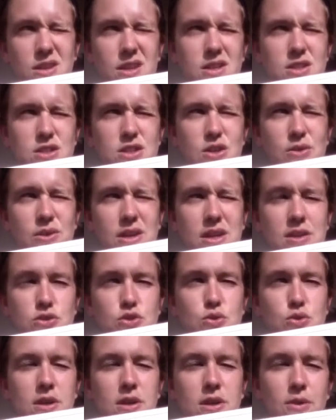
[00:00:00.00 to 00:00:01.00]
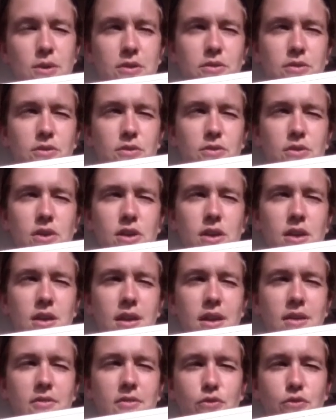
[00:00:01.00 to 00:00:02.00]
so either 21
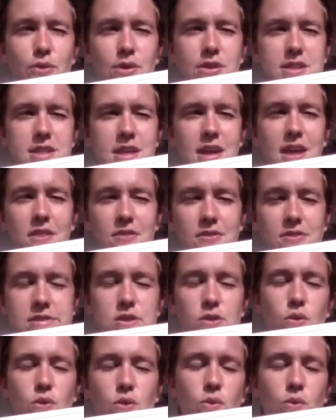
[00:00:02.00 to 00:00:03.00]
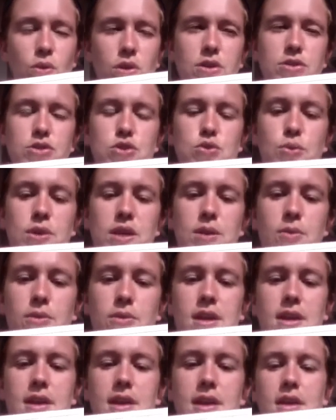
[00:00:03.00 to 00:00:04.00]
4/10 or
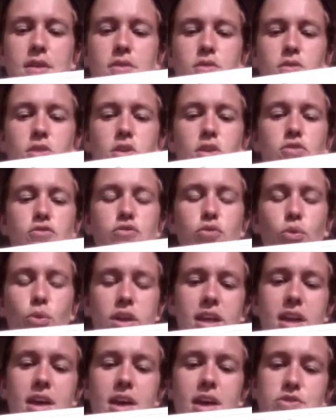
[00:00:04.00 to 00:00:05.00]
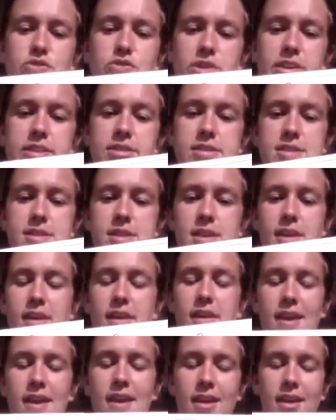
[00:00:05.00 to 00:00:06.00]
21 40 hundredths
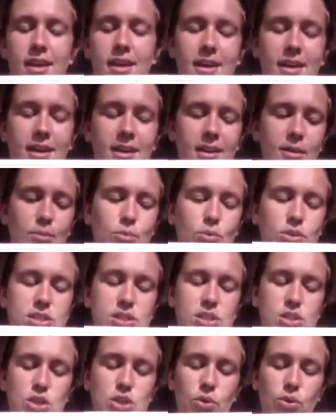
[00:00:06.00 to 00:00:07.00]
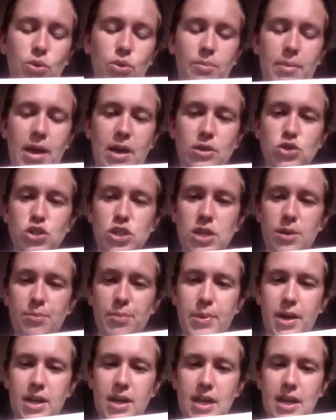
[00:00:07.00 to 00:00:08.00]
was the total amount she had
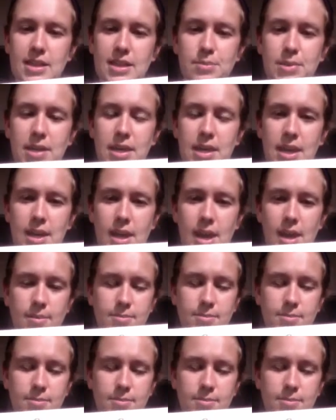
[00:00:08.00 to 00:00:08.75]
bought at the beginning.